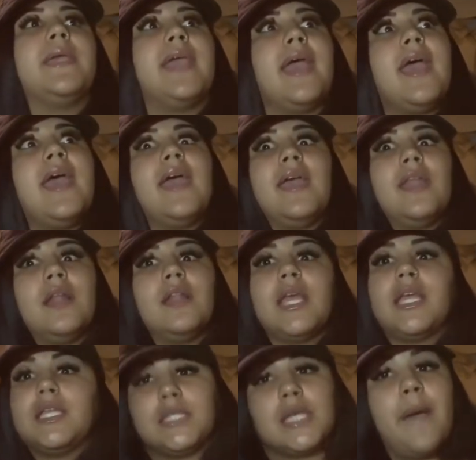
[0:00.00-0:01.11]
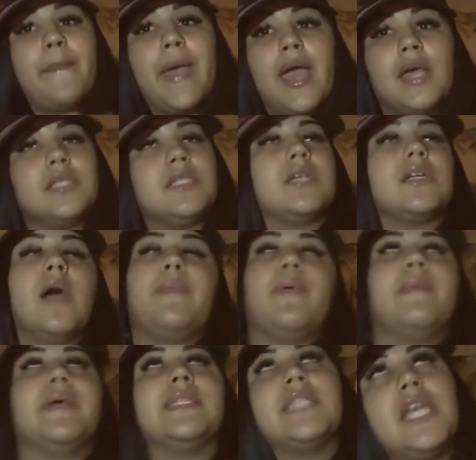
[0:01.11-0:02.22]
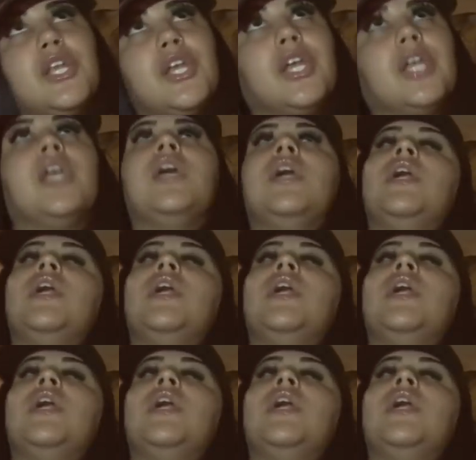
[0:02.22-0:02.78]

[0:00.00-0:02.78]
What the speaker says: again, like a dumbass, a couple months later.